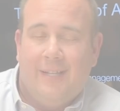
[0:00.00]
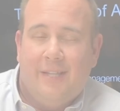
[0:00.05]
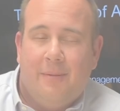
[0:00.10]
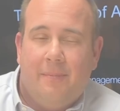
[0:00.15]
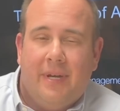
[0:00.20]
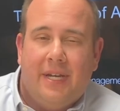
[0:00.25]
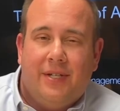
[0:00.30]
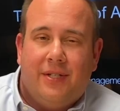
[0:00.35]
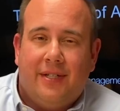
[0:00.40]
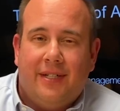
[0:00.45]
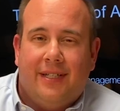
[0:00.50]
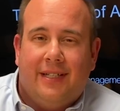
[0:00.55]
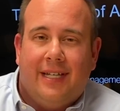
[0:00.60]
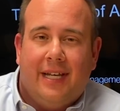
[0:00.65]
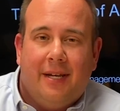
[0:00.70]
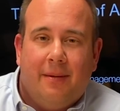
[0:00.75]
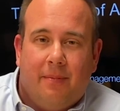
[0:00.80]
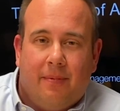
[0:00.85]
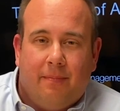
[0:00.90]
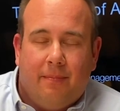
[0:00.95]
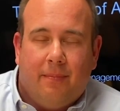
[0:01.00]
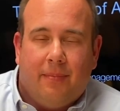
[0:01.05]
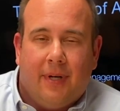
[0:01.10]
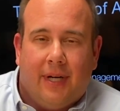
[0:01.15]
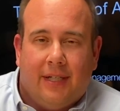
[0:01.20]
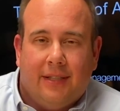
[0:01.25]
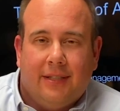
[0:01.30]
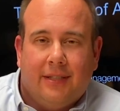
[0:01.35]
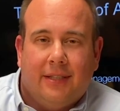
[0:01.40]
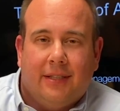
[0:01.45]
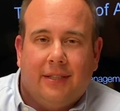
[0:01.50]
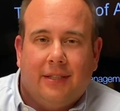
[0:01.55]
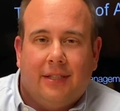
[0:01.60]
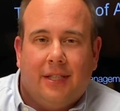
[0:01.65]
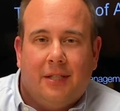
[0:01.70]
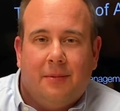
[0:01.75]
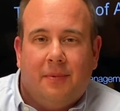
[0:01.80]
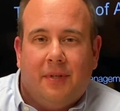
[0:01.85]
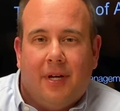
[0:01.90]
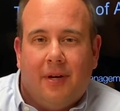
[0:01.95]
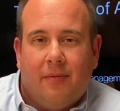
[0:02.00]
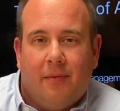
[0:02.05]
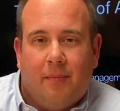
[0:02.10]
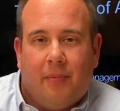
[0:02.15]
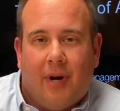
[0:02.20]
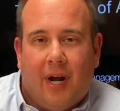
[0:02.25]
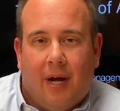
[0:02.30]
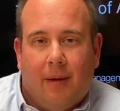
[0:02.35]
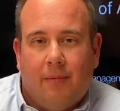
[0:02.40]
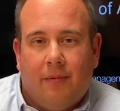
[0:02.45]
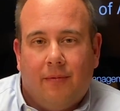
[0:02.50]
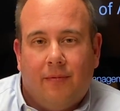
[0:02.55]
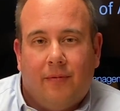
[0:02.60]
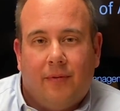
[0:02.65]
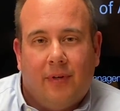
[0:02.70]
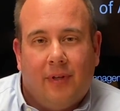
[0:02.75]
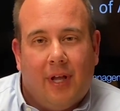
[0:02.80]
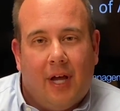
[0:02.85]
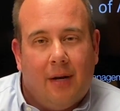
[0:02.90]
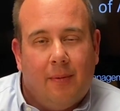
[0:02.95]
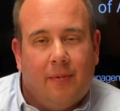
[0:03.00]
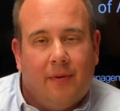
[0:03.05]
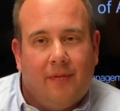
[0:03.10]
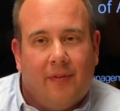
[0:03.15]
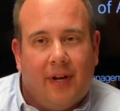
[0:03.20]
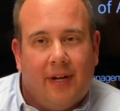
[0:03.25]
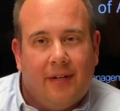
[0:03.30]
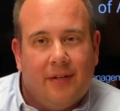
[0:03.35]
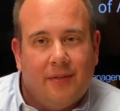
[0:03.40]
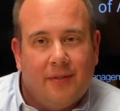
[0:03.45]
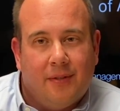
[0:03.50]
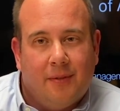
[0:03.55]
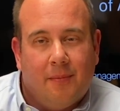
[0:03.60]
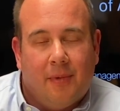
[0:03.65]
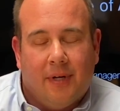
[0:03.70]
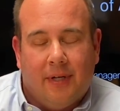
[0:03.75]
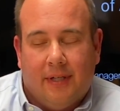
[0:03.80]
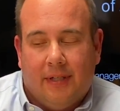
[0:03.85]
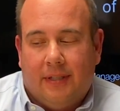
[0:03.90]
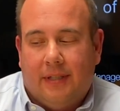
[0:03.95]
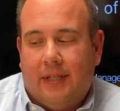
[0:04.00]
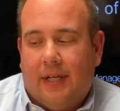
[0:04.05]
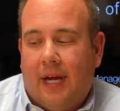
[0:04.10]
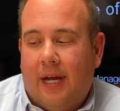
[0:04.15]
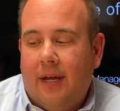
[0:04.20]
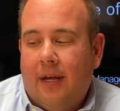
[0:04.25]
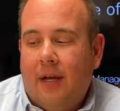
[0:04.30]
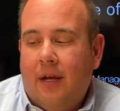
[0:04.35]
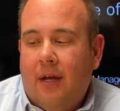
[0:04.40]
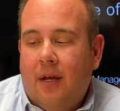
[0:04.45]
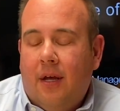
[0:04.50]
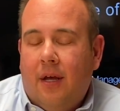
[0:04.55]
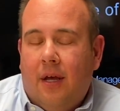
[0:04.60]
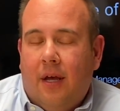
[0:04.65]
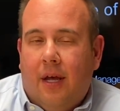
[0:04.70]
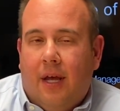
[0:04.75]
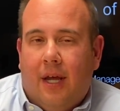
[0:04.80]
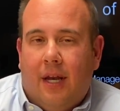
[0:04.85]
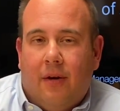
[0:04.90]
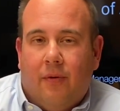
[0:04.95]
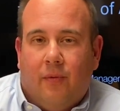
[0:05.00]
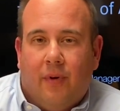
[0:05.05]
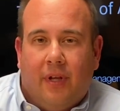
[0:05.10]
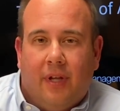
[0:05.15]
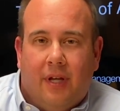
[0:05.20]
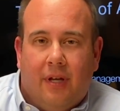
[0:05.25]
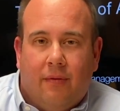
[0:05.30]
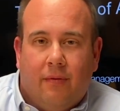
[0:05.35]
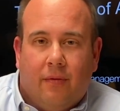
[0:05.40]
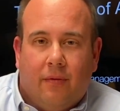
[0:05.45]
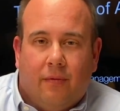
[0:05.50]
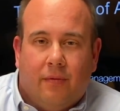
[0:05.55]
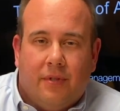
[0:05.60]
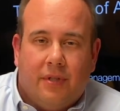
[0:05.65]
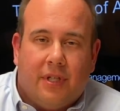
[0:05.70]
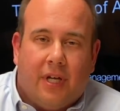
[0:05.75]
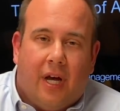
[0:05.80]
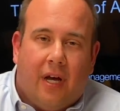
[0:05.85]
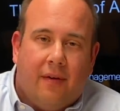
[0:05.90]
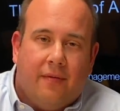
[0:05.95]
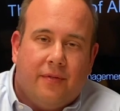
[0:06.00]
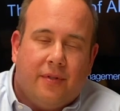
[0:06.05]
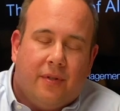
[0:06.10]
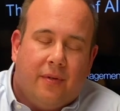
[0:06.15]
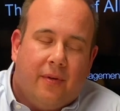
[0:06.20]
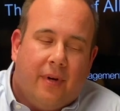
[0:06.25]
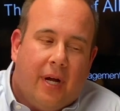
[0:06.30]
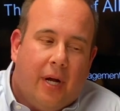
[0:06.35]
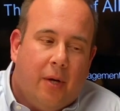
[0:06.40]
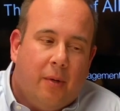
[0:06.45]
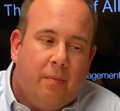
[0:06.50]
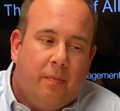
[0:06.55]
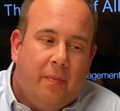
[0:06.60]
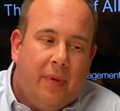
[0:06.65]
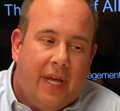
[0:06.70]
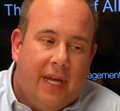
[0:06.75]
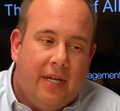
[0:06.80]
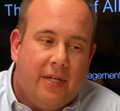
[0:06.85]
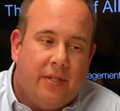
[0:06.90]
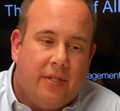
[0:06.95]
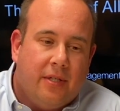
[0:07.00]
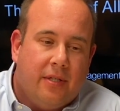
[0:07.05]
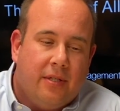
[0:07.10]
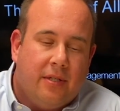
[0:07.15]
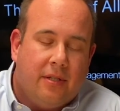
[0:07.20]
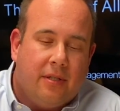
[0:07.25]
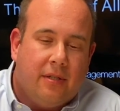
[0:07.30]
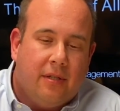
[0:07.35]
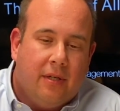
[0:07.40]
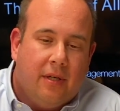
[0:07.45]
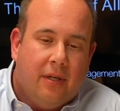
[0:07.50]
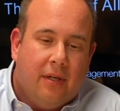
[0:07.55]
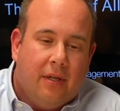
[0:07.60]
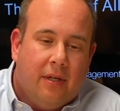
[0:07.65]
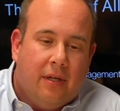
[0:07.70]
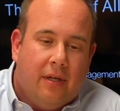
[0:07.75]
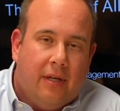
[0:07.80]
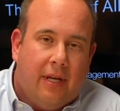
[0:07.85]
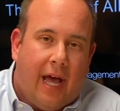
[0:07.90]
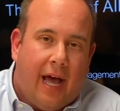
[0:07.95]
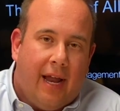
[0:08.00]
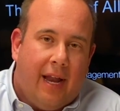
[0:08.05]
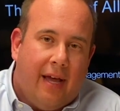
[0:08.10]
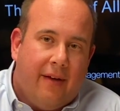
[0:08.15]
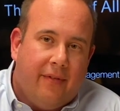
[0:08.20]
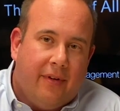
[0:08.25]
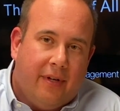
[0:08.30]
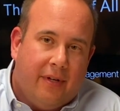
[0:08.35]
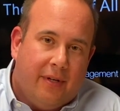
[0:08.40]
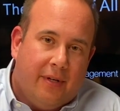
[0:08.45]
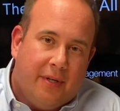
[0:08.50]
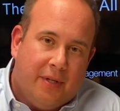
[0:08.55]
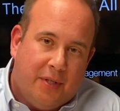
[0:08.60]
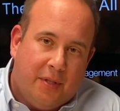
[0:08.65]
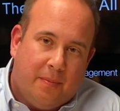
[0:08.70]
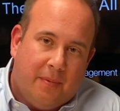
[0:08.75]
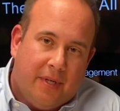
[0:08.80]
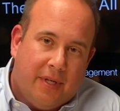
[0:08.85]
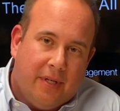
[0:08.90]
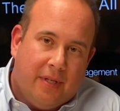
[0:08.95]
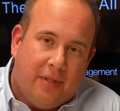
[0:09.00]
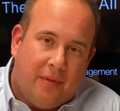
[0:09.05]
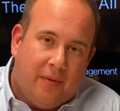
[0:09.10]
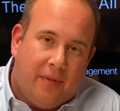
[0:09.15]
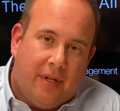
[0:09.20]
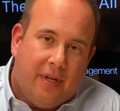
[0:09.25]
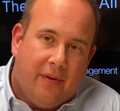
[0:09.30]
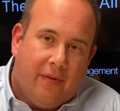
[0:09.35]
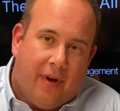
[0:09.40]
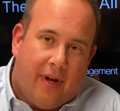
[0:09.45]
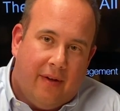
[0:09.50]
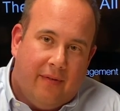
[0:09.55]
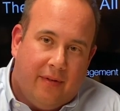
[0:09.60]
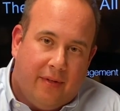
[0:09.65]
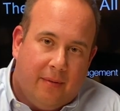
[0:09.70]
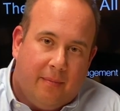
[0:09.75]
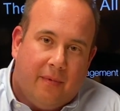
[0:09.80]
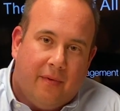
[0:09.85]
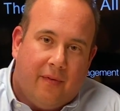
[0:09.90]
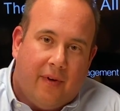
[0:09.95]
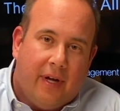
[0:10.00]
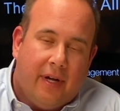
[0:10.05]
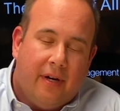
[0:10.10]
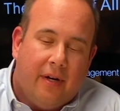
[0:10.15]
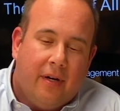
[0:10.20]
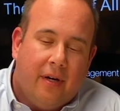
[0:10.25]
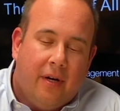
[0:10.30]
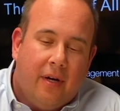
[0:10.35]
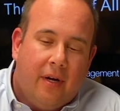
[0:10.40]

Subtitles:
The patient intake process has become a problem for a lot of providers in the market today. And it really resolves around patients not having a good experience when they arrive at the provider,